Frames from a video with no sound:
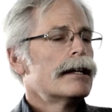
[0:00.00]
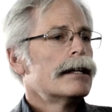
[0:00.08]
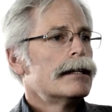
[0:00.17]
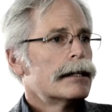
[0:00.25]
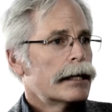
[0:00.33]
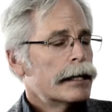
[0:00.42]
a
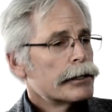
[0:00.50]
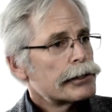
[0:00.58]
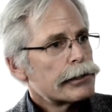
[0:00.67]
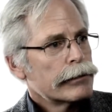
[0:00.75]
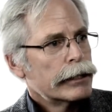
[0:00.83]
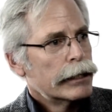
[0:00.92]
long
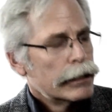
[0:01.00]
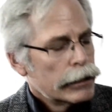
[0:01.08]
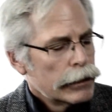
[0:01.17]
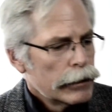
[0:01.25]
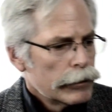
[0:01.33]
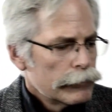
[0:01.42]
history
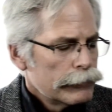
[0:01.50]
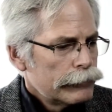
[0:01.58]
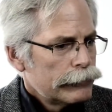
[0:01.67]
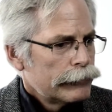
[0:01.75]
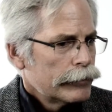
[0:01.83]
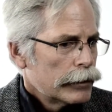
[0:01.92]
of
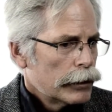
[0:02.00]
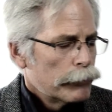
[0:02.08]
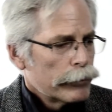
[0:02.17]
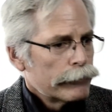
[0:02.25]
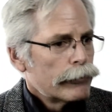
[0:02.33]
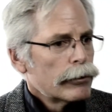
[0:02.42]

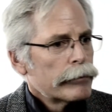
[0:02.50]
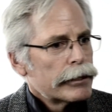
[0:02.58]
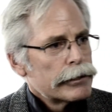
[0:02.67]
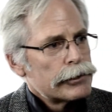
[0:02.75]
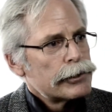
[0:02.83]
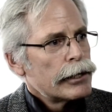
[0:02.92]
performing
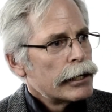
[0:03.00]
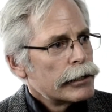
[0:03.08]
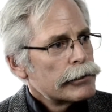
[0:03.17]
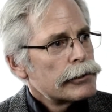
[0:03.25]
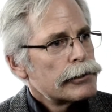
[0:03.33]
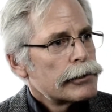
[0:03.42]
the
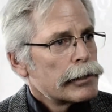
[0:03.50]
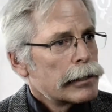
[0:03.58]
science,